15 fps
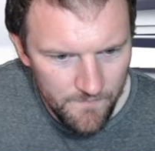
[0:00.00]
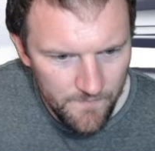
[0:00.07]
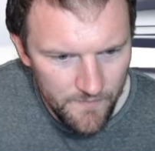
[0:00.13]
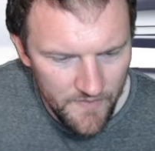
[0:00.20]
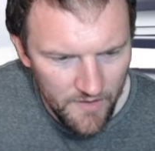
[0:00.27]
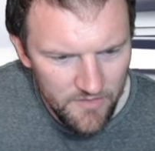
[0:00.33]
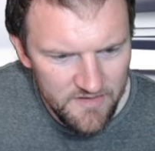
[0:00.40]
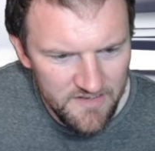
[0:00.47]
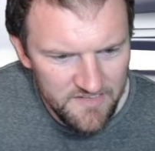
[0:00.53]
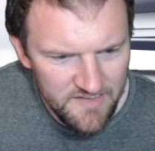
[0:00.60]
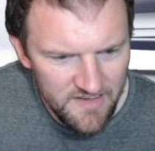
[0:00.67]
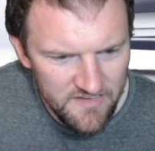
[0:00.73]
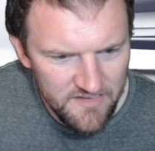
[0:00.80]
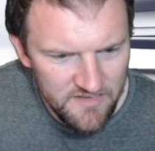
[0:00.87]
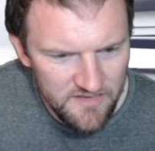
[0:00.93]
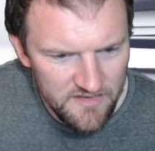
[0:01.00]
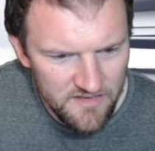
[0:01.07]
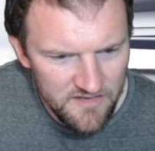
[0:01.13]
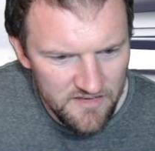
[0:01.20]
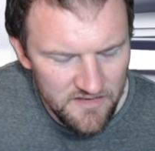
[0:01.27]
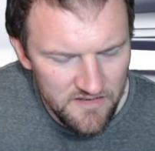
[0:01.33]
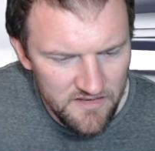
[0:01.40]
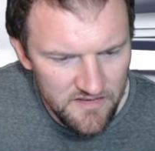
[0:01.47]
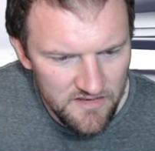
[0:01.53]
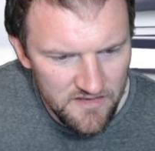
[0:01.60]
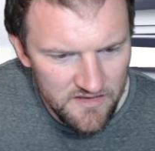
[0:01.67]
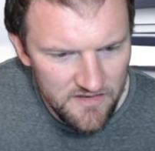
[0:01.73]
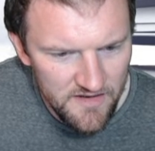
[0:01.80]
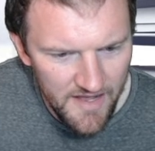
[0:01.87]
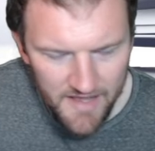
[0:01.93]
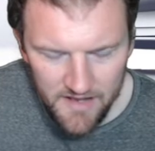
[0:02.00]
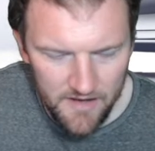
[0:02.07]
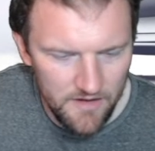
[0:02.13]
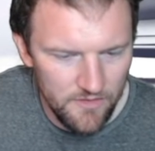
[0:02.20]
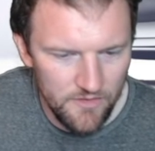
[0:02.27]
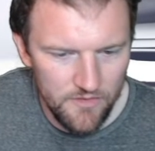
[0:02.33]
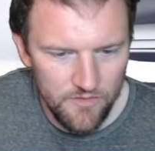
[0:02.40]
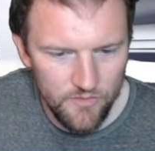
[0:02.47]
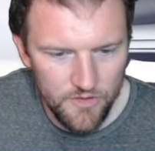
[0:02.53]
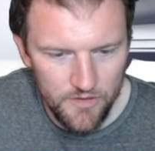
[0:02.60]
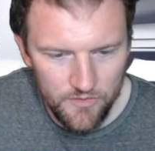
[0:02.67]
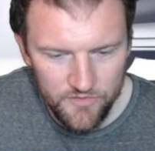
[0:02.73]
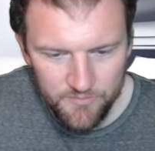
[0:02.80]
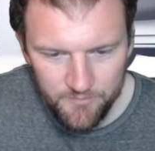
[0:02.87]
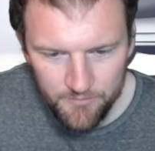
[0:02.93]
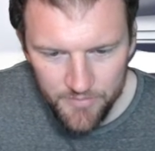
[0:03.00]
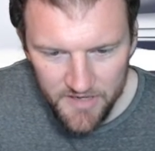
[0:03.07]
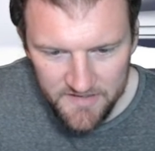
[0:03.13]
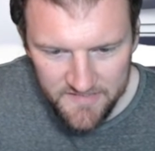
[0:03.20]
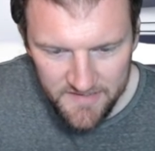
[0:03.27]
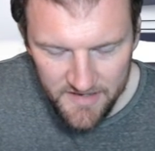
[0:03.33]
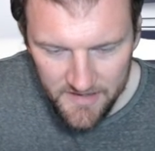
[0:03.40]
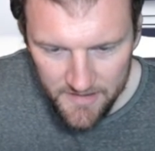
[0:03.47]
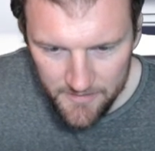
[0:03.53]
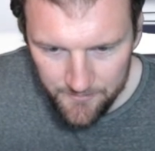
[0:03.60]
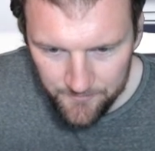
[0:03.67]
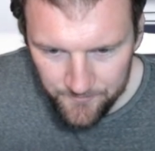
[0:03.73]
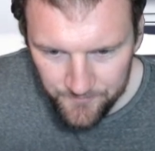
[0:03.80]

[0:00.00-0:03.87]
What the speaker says: No, it says, I don't know, who knows, but it